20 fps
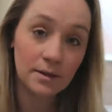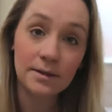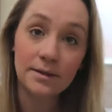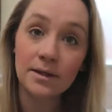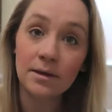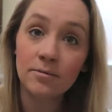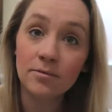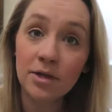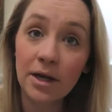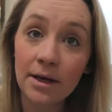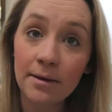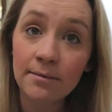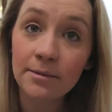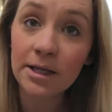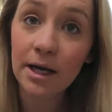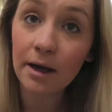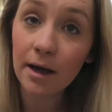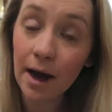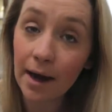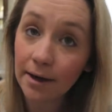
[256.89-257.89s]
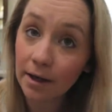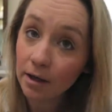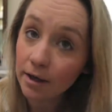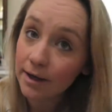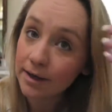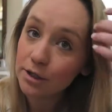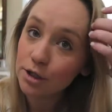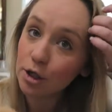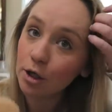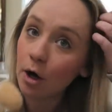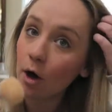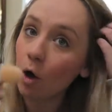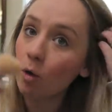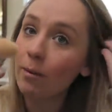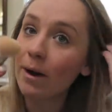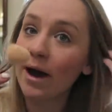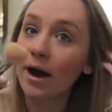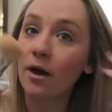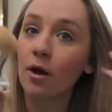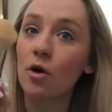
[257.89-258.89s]
Sometimes I kind of like to go
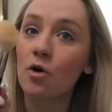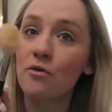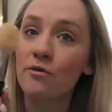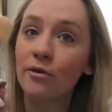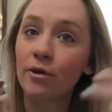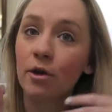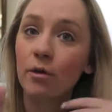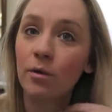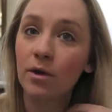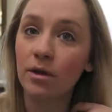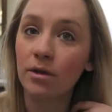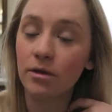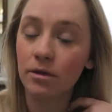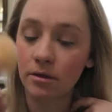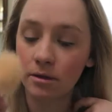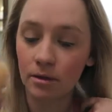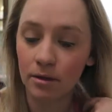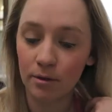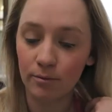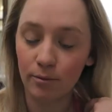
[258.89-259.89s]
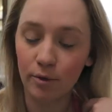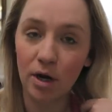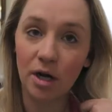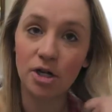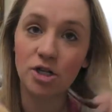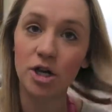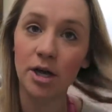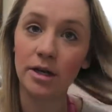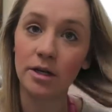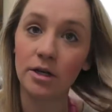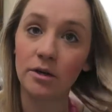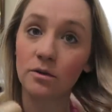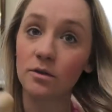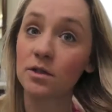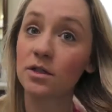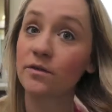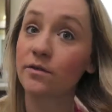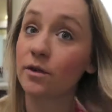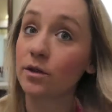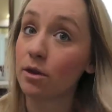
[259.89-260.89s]
back over with the brush I
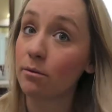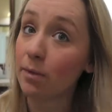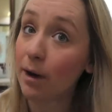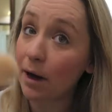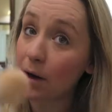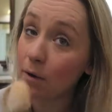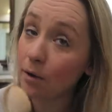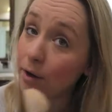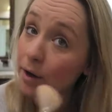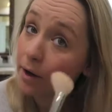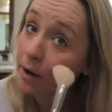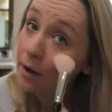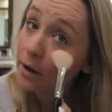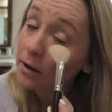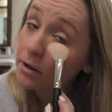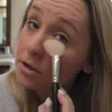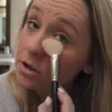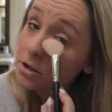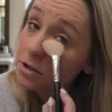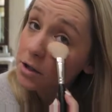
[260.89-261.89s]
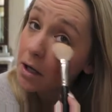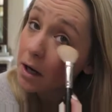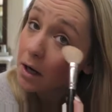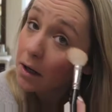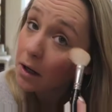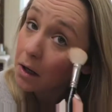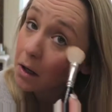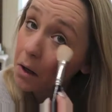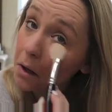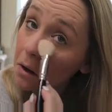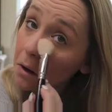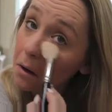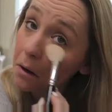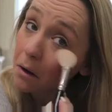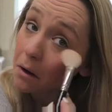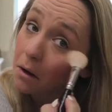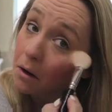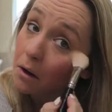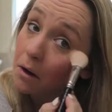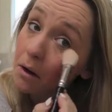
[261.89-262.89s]
used for the powder and just kind
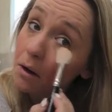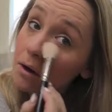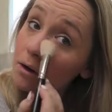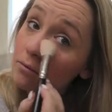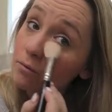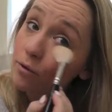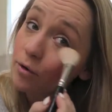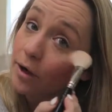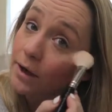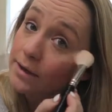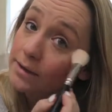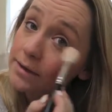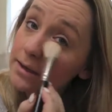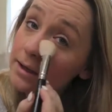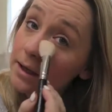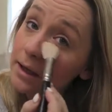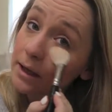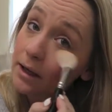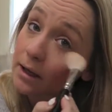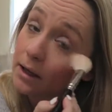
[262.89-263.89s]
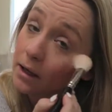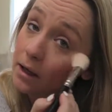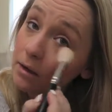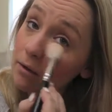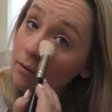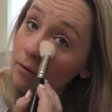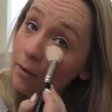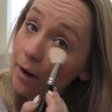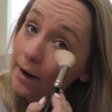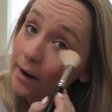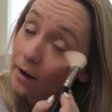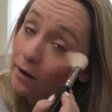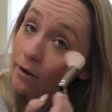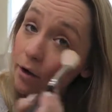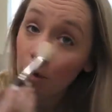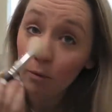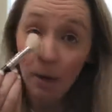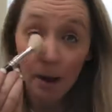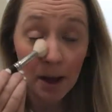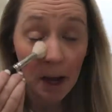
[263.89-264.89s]
of press again right
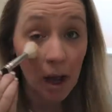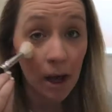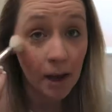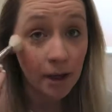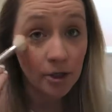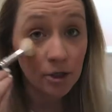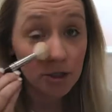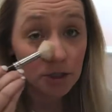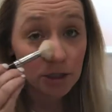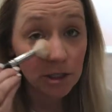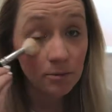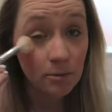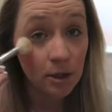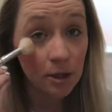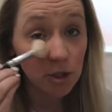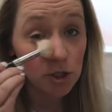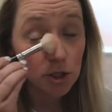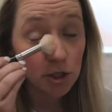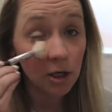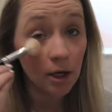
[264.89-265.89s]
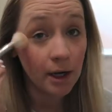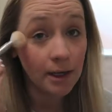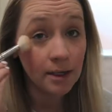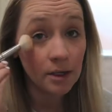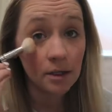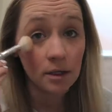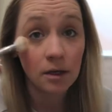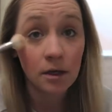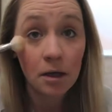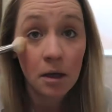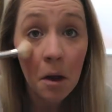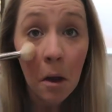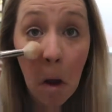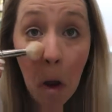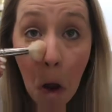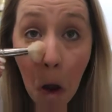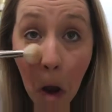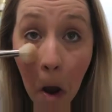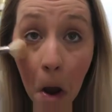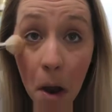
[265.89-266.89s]
under my eye just to make sure I
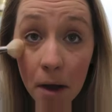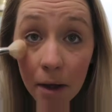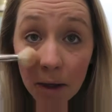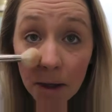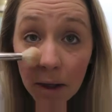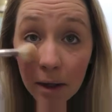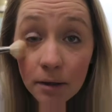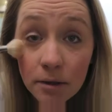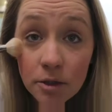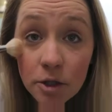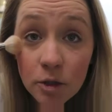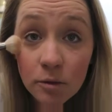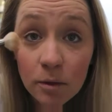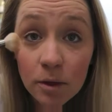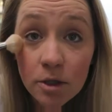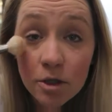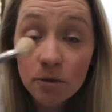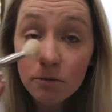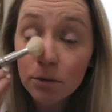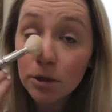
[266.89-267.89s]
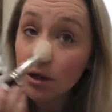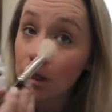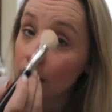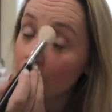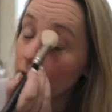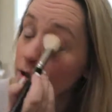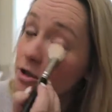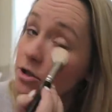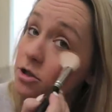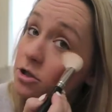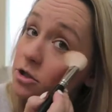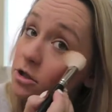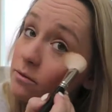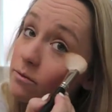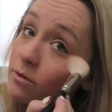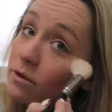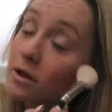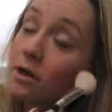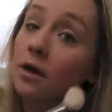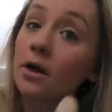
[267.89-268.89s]
didn't get too much blush
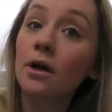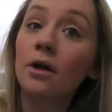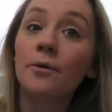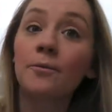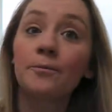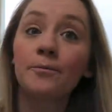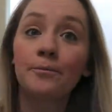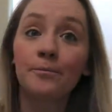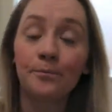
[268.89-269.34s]
up there.